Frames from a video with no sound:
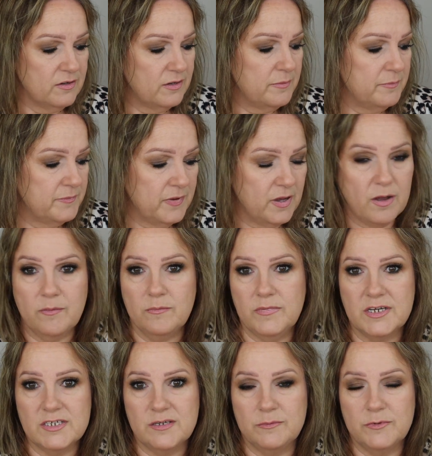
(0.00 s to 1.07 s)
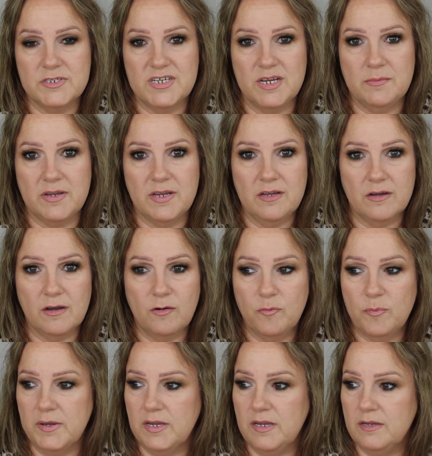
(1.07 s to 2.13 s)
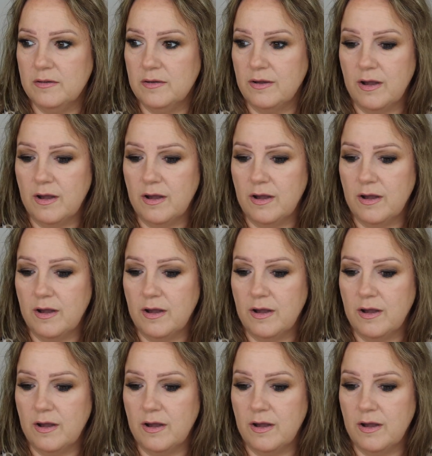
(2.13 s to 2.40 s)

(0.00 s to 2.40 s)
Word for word: Um, I'll, next time you see me, I'll be,